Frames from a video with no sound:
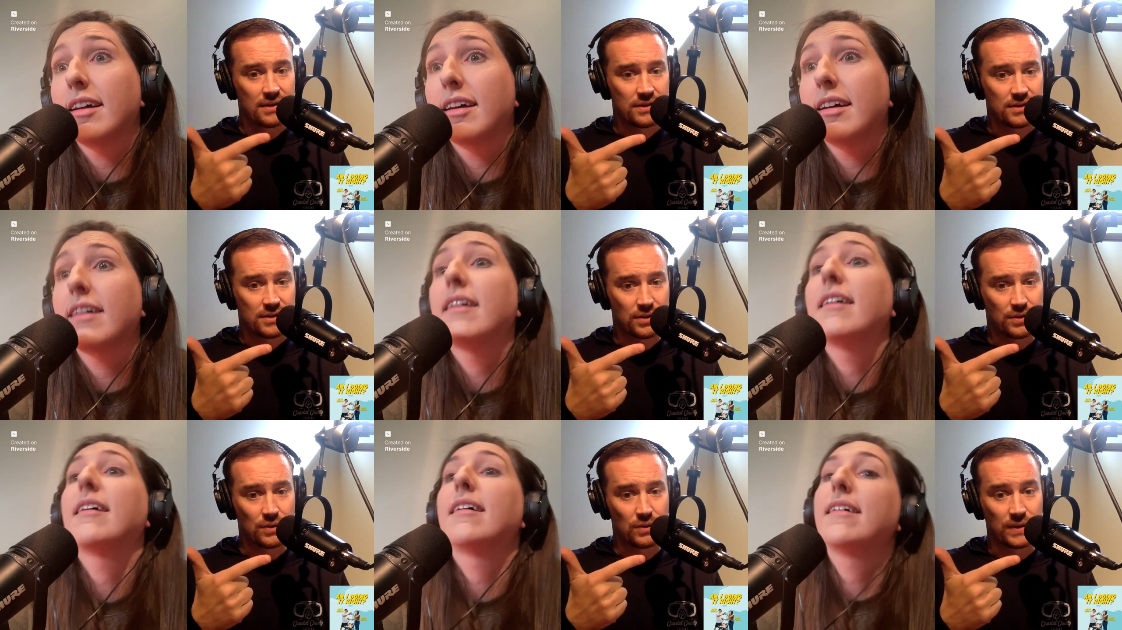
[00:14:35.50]

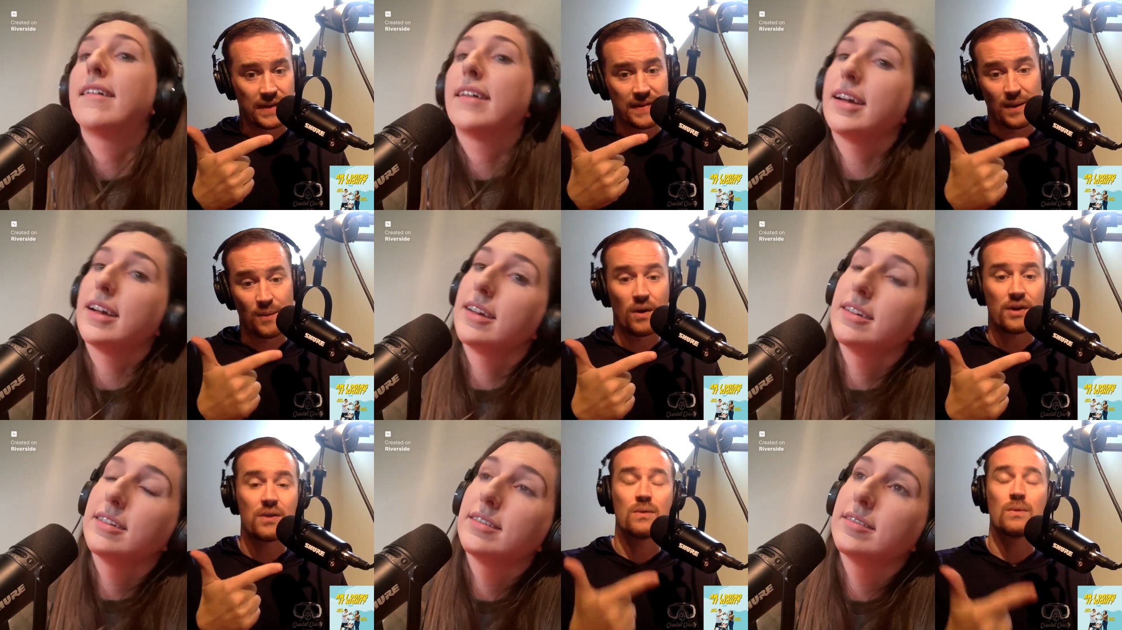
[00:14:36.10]
Speaker 1: to and they
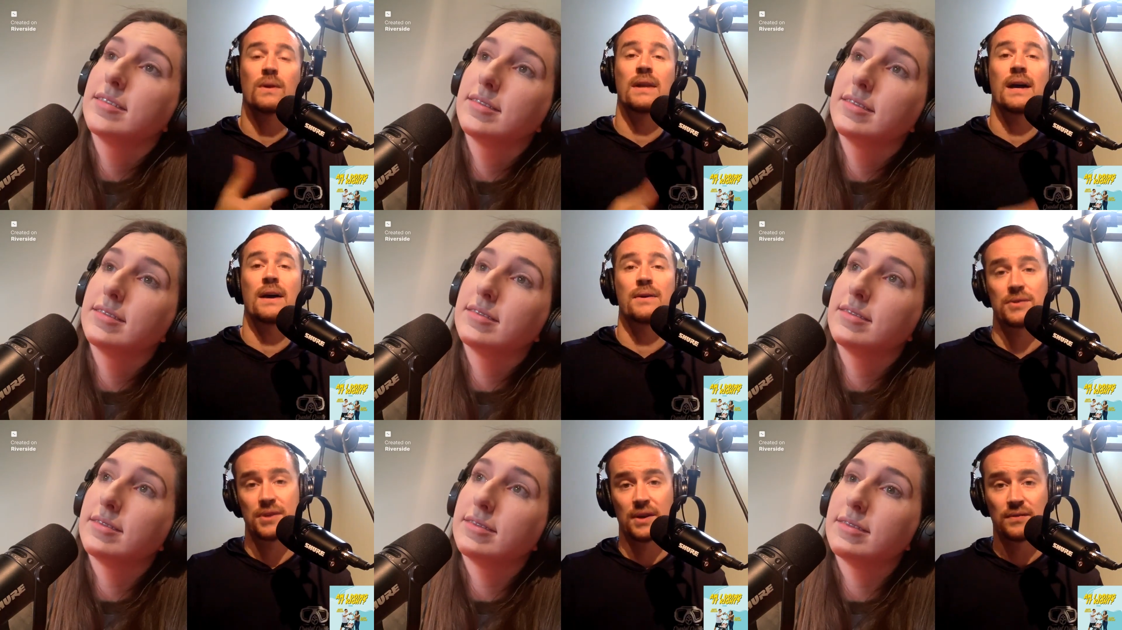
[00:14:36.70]
want you to allow
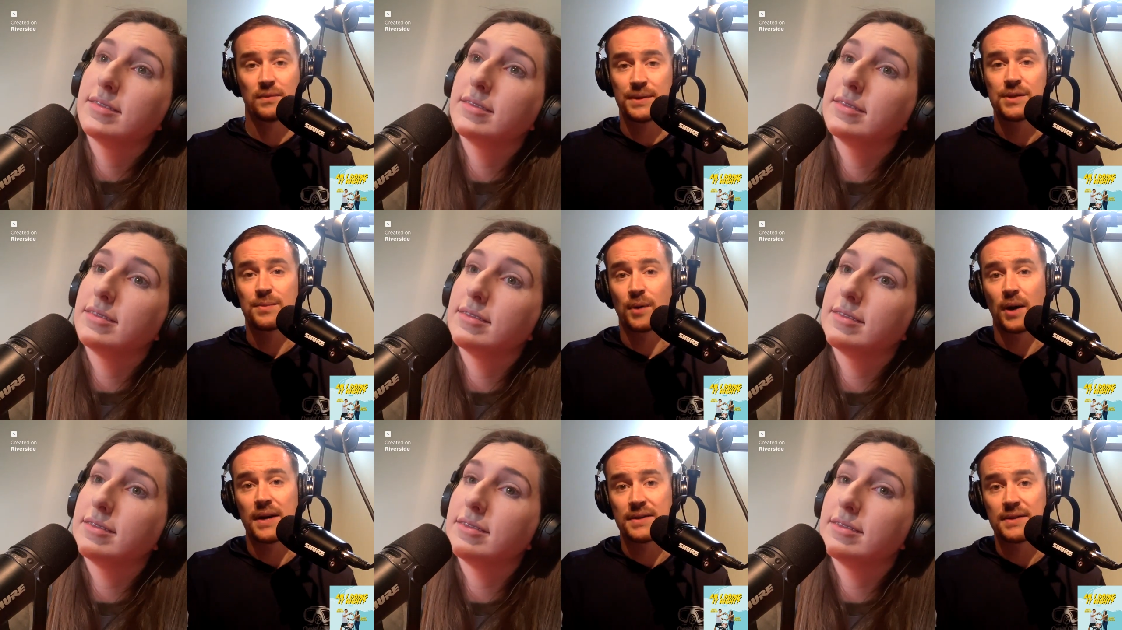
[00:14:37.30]
yourself to be
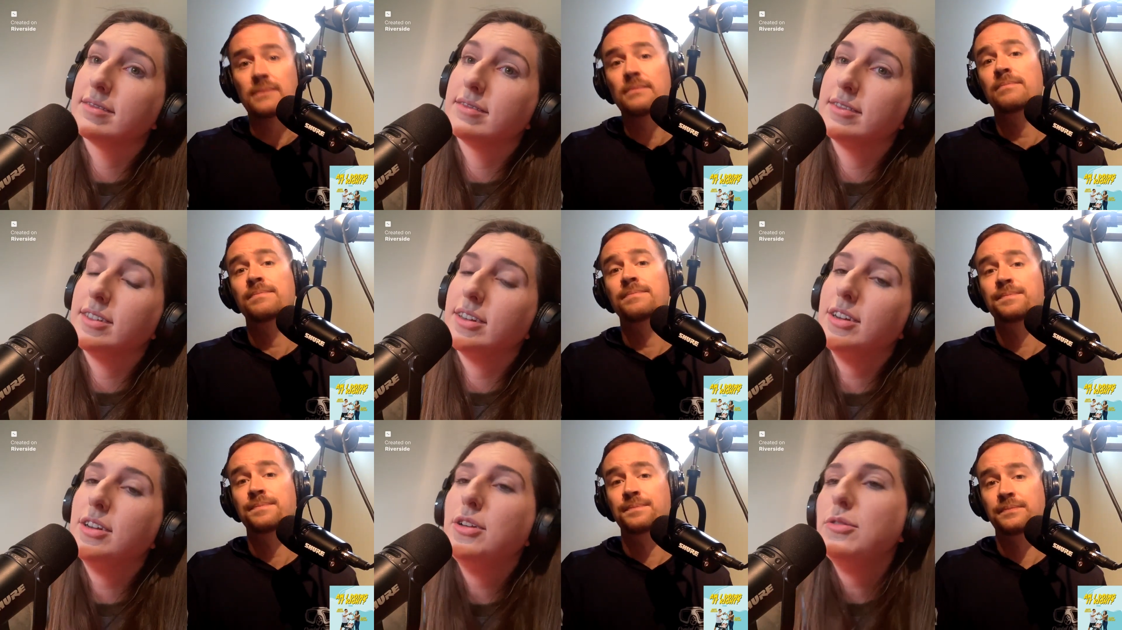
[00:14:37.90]
surprised.
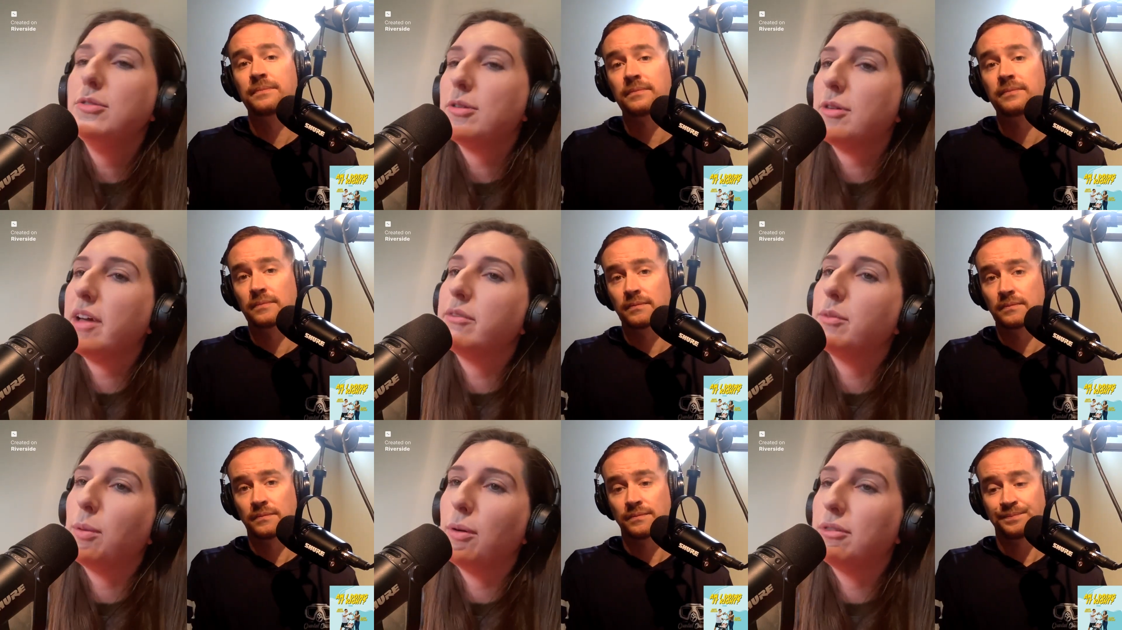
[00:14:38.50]
Speaker 2: You don't
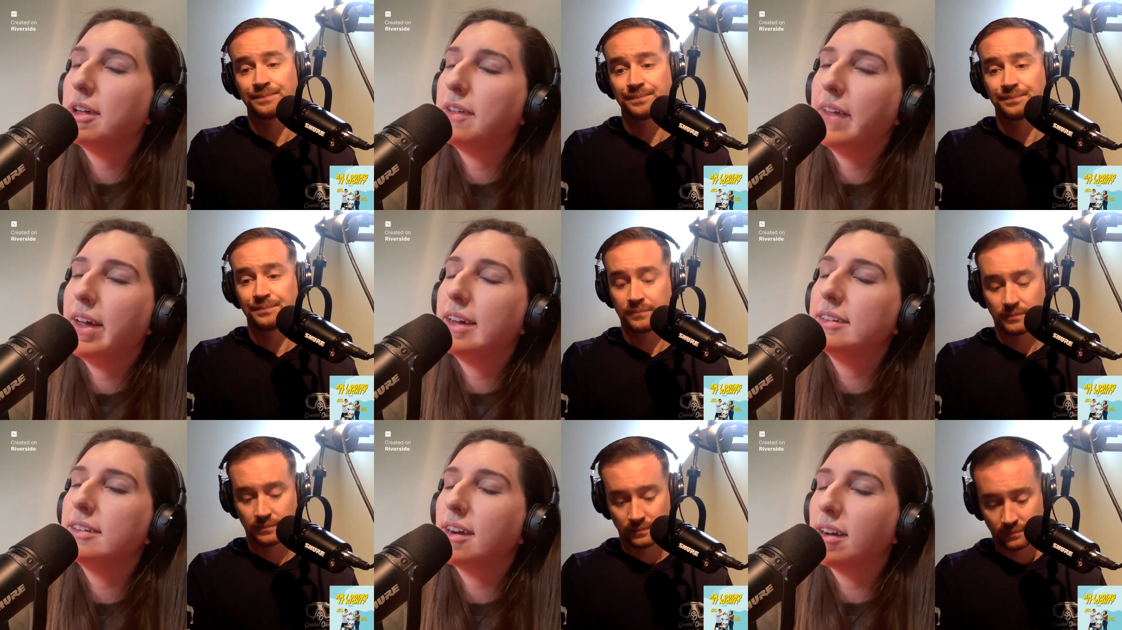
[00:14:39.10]
have a pull on
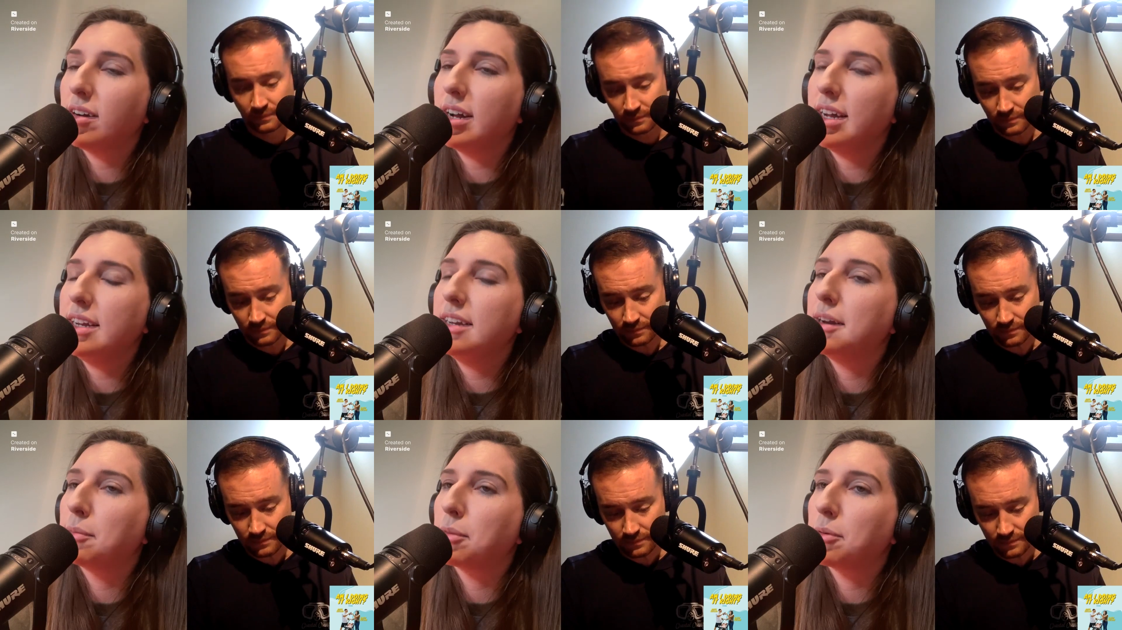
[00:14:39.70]
that. All
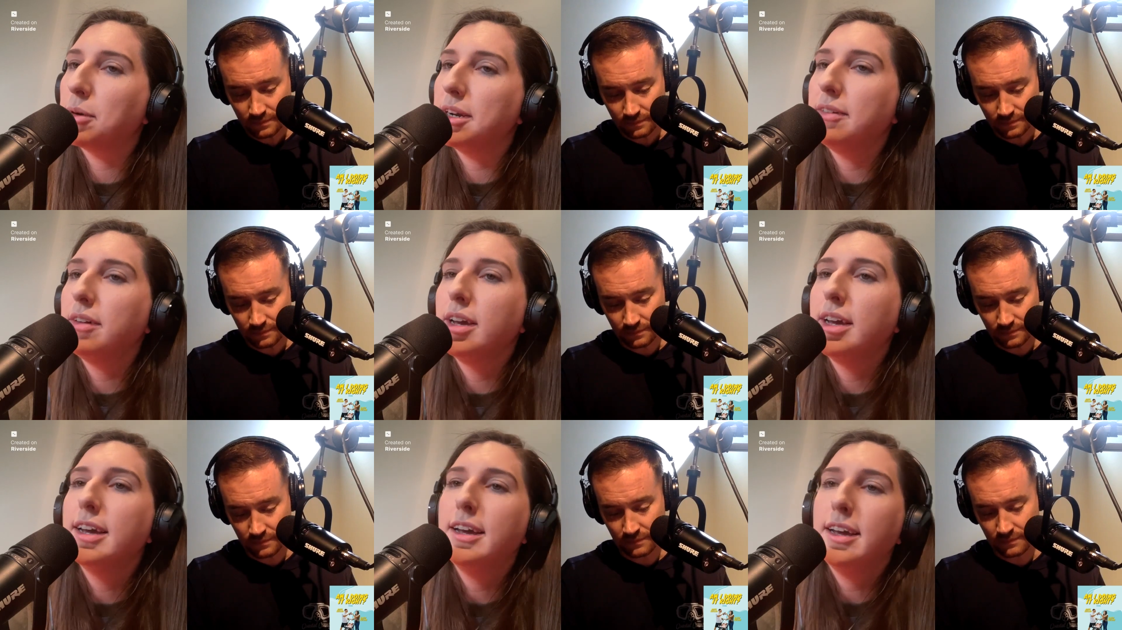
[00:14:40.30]
right. Number one.
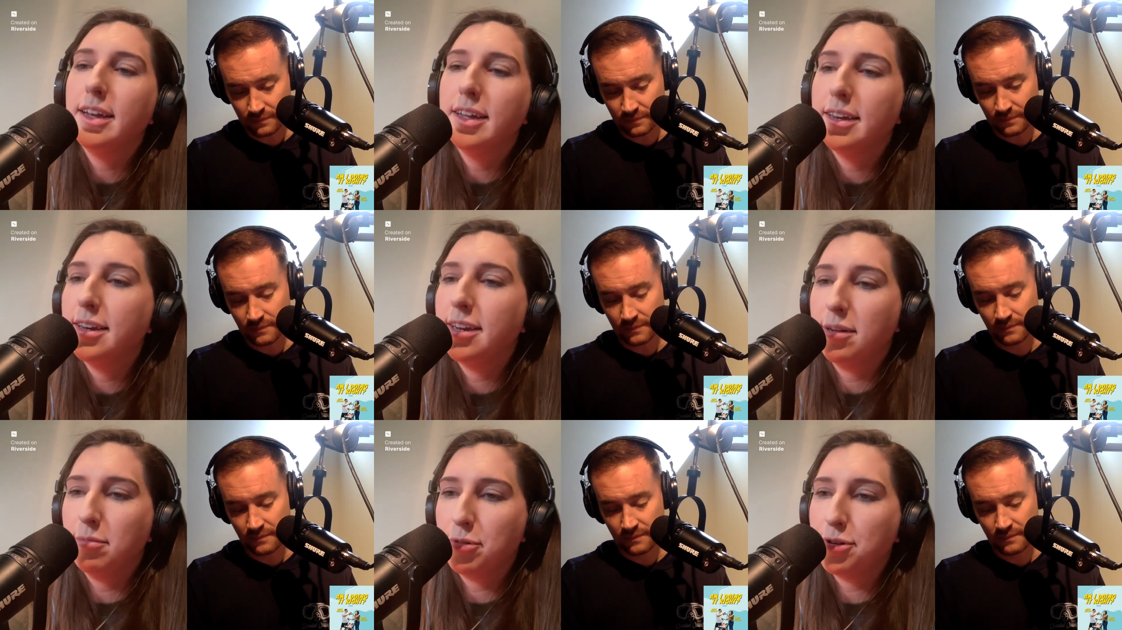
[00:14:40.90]

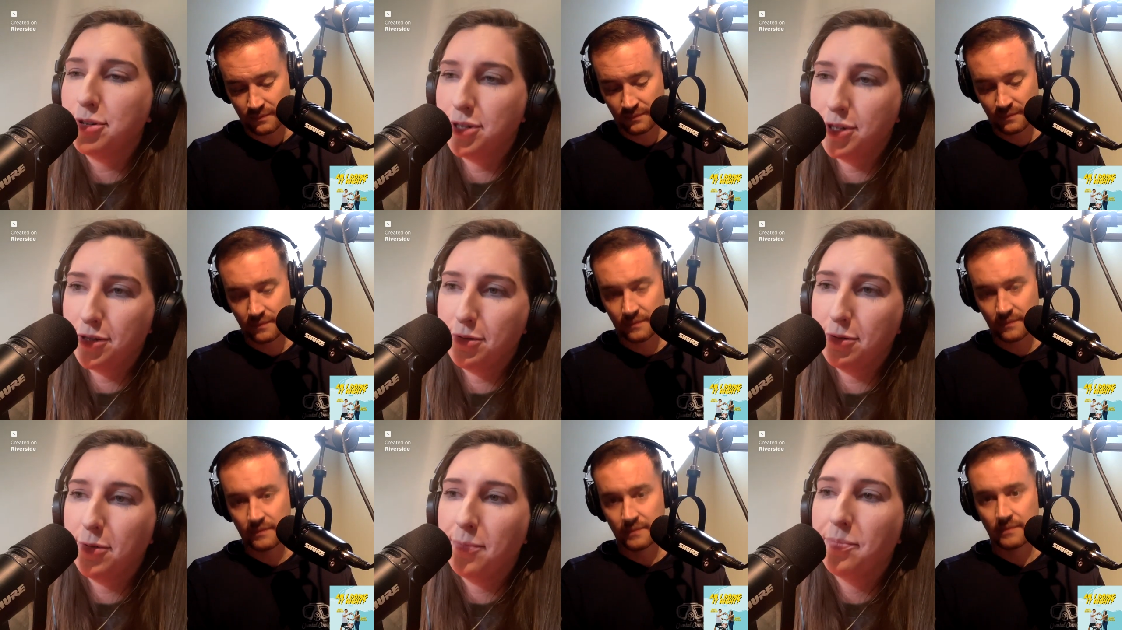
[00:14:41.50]
Number
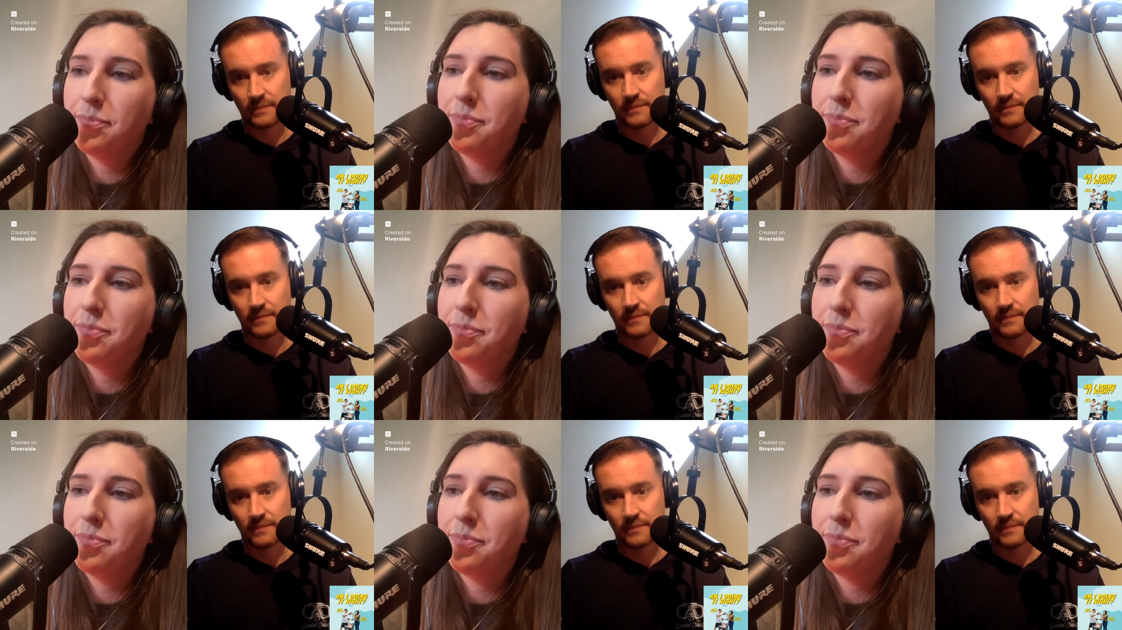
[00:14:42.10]
two